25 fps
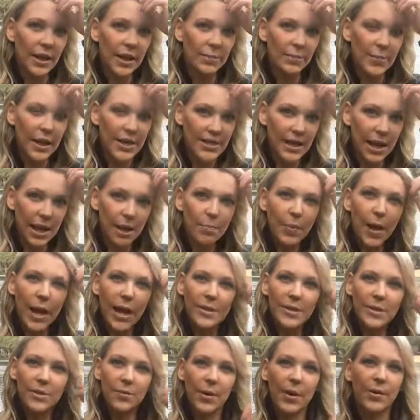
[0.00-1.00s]
My dad
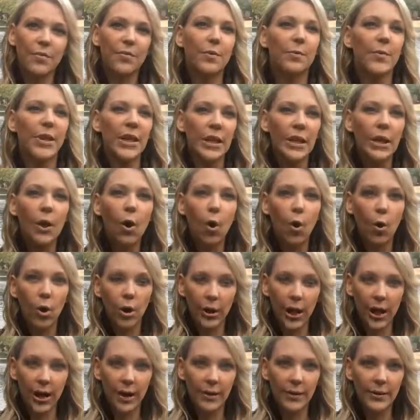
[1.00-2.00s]
passed away from E.
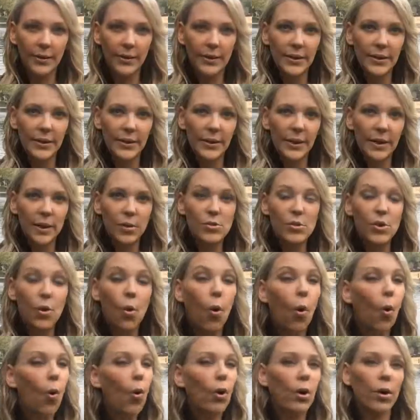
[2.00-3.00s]
coli. It was a
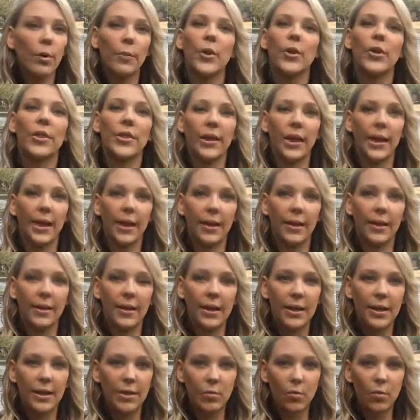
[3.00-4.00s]
horrible thing.
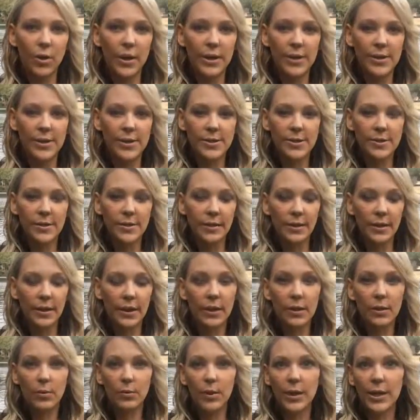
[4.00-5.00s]
He was
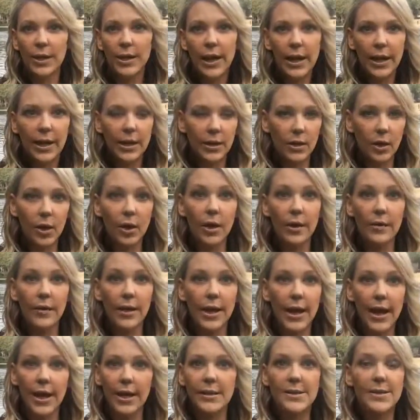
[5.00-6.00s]
here one day and gone the
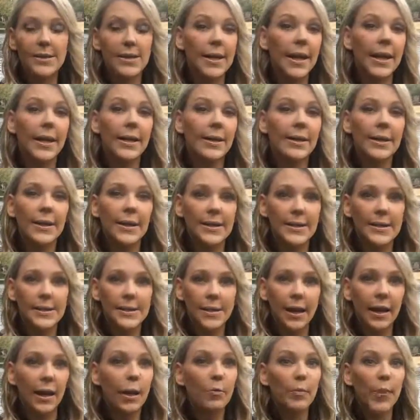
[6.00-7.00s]
next, and I didn't get to
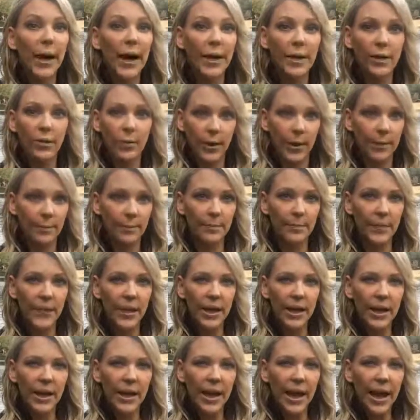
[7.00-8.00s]
say goodbye to him.
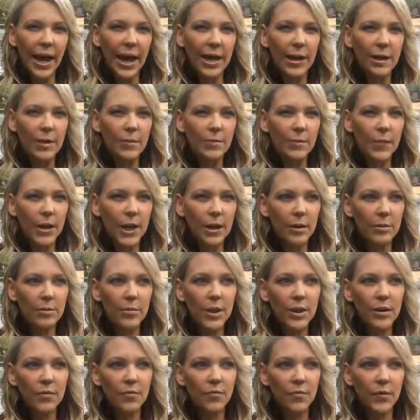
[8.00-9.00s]
And it made
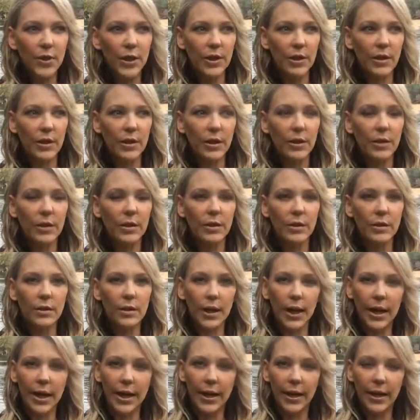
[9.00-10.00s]
me feel
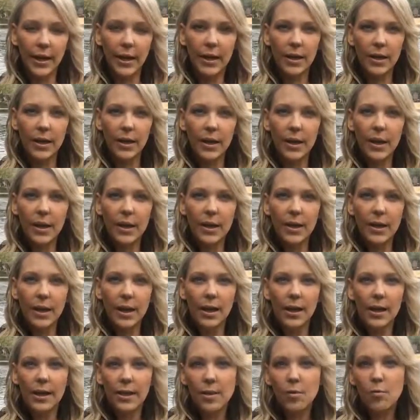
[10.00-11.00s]
like
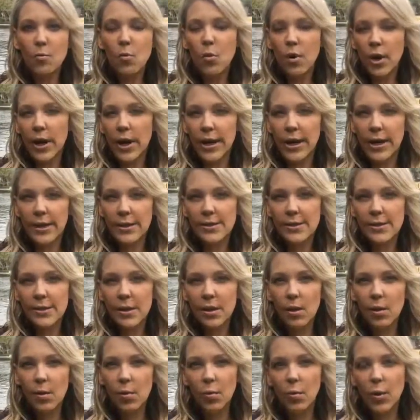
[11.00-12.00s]
in the mornings
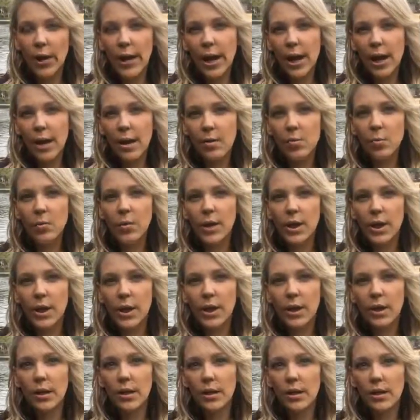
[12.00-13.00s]
when I would
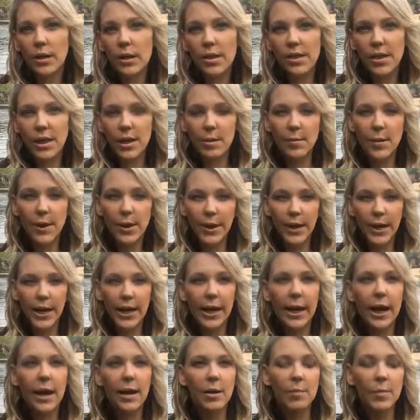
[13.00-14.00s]
think about
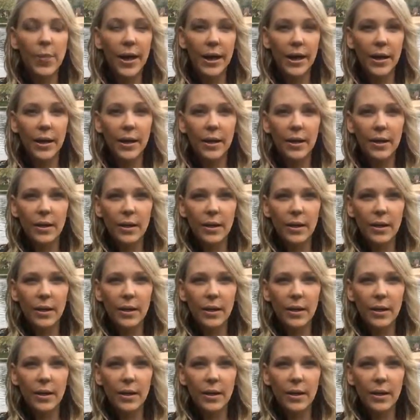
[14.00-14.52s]
getting out of bed,